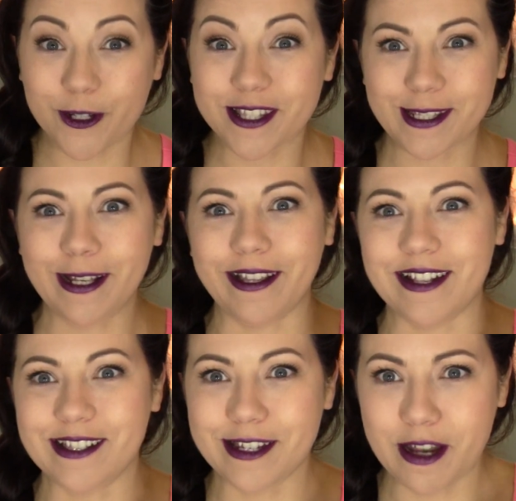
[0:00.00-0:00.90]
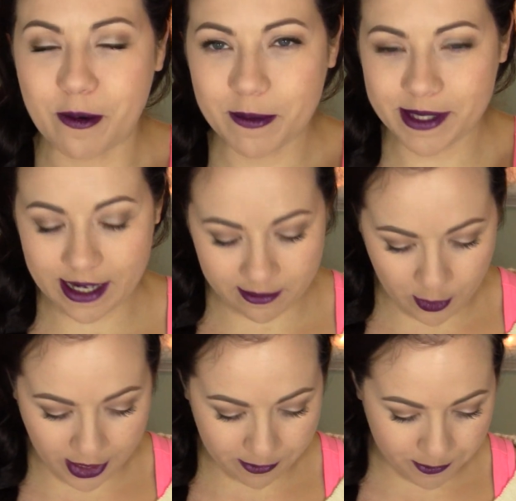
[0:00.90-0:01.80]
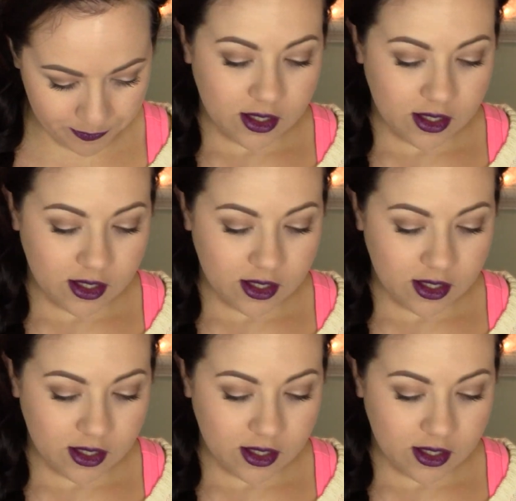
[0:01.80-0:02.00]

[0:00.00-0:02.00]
before the sale ends. You know what I'm saying? Okay.